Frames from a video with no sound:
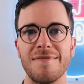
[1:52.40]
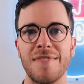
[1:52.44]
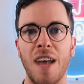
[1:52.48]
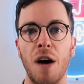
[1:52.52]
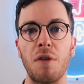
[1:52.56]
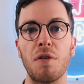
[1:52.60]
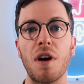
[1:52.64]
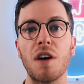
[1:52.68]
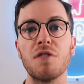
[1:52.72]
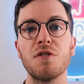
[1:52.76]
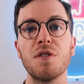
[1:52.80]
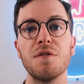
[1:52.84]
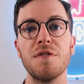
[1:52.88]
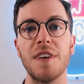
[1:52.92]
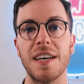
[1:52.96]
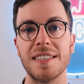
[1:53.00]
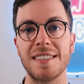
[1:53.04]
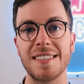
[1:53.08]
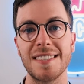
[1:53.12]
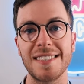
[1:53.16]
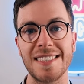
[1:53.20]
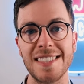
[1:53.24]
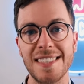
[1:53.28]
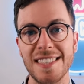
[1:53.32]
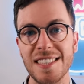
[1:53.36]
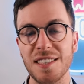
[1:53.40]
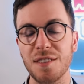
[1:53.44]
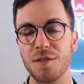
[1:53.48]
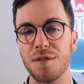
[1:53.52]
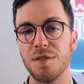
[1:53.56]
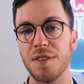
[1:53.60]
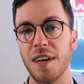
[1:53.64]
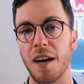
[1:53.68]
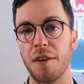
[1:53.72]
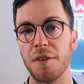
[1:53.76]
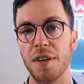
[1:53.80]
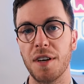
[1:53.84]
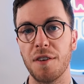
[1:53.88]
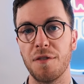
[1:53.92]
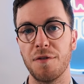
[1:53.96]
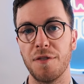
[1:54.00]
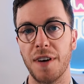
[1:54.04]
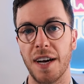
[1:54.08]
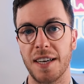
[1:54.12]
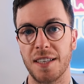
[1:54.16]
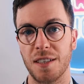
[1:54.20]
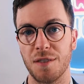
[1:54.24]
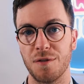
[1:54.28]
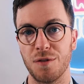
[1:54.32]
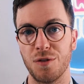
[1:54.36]
Now rosuvastatin is a very
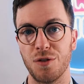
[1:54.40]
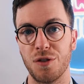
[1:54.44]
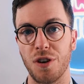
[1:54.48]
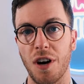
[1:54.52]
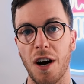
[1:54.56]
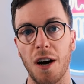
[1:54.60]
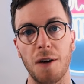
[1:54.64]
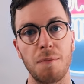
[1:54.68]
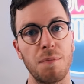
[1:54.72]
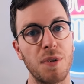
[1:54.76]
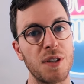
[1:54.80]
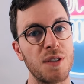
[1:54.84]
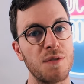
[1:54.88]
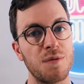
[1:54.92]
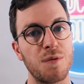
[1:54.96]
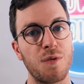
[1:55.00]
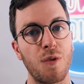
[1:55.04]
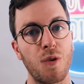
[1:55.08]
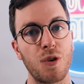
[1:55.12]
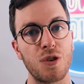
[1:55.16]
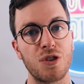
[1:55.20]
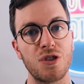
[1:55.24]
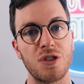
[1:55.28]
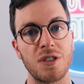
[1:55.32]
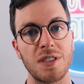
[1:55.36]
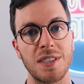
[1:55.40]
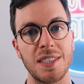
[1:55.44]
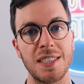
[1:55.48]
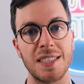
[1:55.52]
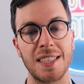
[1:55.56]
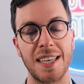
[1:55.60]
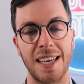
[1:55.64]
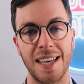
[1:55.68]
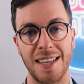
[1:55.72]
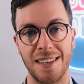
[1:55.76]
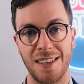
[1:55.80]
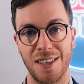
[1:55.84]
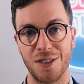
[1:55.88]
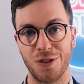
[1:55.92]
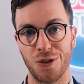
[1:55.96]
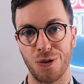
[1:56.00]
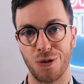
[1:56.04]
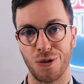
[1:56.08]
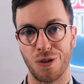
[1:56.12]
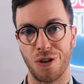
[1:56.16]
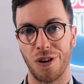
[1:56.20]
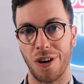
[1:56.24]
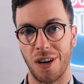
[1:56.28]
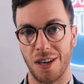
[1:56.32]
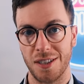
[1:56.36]
effective drug, but unfortunately it can
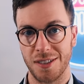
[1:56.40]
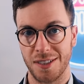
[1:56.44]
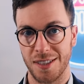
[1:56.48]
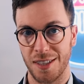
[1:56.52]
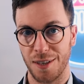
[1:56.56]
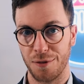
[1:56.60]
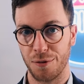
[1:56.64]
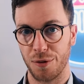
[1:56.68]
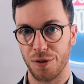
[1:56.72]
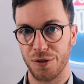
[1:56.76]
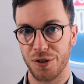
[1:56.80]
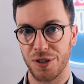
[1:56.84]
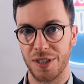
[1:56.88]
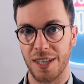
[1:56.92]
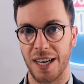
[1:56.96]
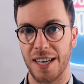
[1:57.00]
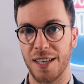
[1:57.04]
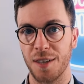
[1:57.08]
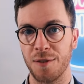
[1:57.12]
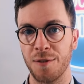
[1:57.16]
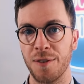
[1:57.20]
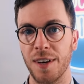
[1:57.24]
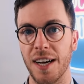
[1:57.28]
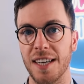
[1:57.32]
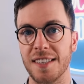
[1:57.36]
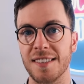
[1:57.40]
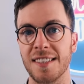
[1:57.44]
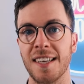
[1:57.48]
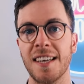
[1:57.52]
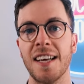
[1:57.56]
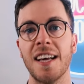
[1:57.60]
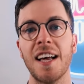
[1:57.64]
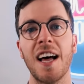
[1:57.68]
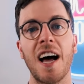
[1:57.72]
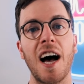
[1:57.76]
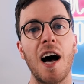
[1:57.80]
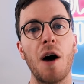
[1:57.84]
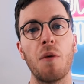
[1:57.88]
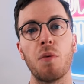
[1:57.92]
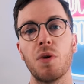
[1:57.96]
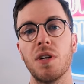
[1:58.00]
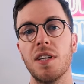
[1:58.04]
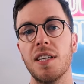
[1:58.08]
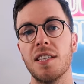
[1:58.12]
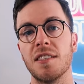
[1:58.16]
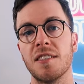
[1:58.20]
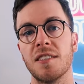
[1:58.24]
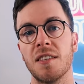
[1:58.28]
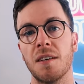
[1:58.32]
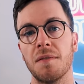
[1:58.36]
also cause several side effects. I will
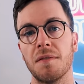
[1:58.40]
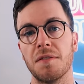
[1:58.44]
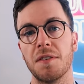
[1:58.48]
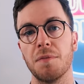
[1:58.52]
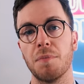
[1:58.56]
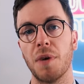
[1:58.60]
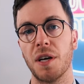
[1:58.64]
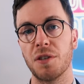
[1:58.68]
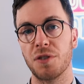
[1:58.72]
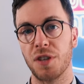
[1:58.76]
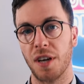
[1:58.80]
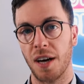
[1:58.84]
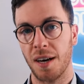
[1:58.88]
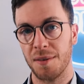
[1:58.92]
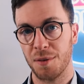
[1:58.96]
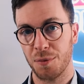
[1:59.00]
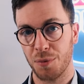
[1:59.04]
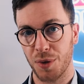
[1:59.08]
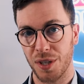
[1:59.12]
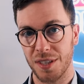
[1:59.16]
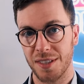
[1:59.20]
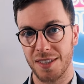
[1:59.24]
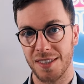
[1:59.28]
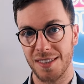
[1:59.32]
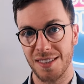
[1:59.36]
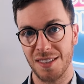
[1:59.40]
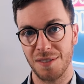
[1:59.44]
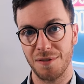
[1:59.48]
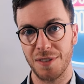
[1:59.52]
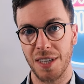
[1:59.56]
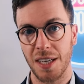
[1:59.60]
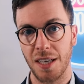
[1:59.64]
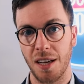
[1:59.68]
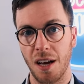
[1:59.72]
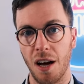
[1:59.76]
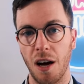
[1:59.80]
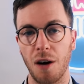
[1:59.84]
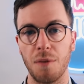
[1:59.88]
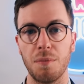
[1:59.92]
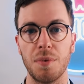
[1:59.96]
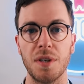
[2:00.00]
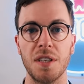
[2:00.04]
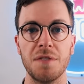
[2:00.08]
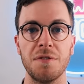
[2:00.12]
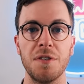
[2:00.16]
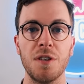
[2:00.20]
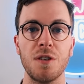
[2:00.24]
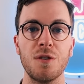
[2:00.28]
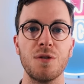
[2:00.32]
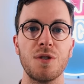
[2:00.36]
list some of the most common ones in this video, but
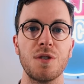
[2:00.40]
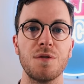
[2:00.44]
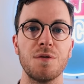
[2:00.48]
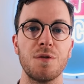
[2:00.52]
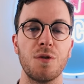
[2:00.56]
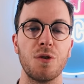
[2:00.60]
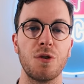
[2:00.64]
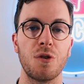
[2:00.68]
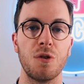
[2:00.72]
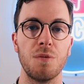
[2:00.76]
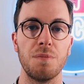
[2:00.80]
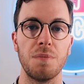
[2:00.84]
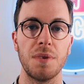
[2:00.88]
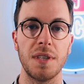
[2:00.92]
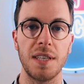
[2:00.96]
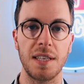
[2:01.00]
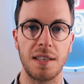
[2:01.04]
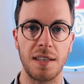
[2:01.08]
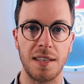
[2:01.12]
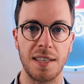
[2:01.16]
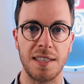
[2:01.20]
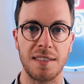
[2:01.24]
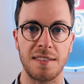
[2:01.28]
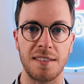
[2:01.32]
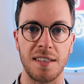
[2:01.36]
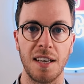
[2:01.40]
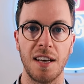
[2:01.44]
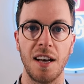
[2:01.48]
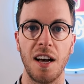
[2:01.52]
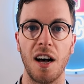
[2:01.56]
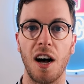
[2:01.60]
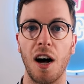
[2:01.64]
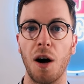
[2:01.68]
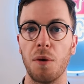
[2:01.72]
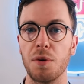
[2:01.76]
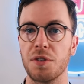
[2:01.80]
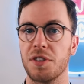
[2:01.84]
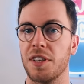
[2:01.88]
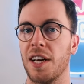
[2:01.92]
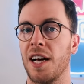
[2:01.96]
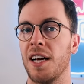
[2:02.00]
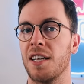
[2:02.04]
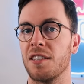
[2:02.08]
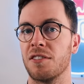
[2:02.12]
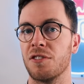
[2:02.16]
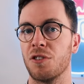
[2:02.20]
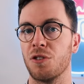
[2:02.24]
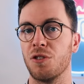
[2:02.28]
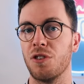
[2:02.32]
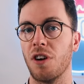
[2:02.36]
if you're looking for a complete list, always
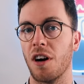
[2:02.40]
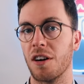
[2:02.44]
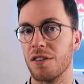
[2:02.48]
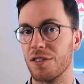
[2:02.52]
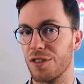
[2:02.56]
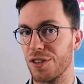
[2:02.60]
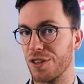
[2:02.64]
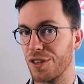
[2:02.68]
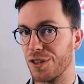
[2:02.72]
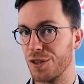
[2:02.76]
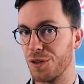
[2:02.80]
ask your doctor,